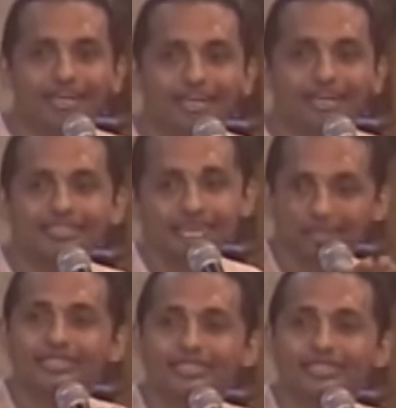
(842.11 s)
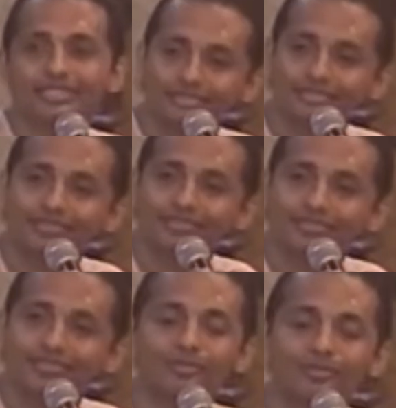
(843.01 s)
ask. Can you please ask this
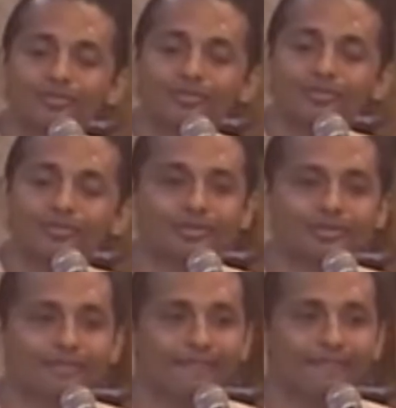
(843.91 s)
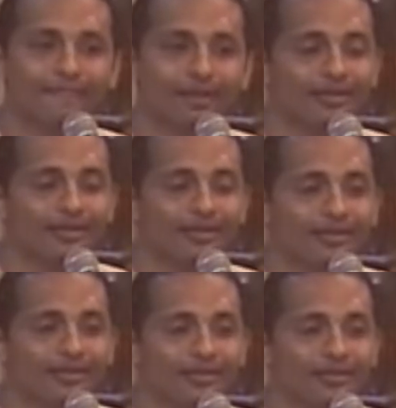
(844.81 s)
to Mahaprabhu? Huh?
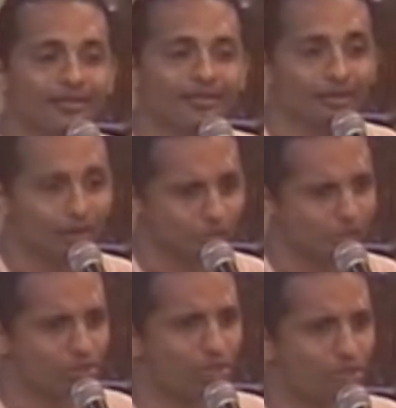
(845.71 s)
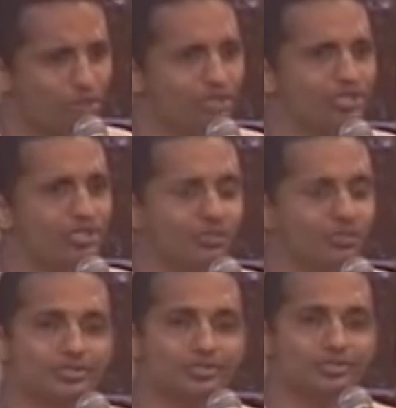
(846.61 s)
One such
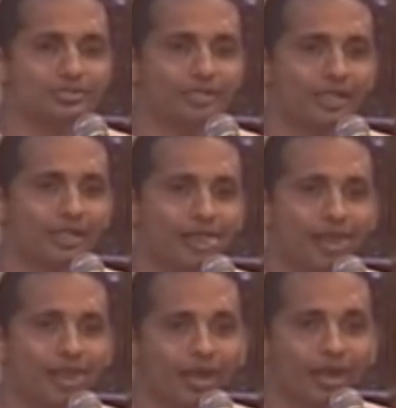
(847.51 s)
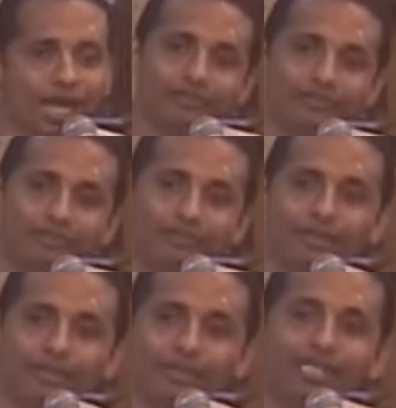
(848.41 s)
question was, I have
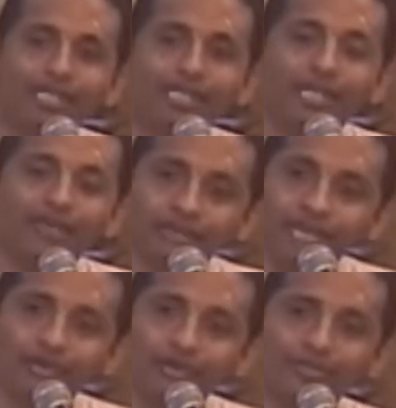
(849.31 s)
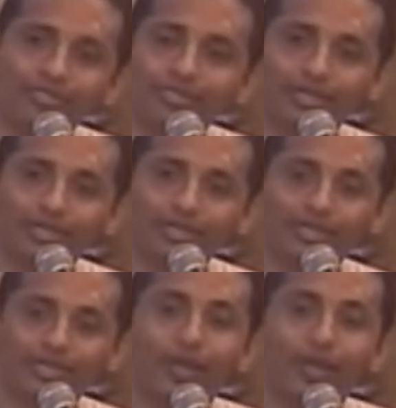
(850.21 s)
given up everything, I have renounced everything.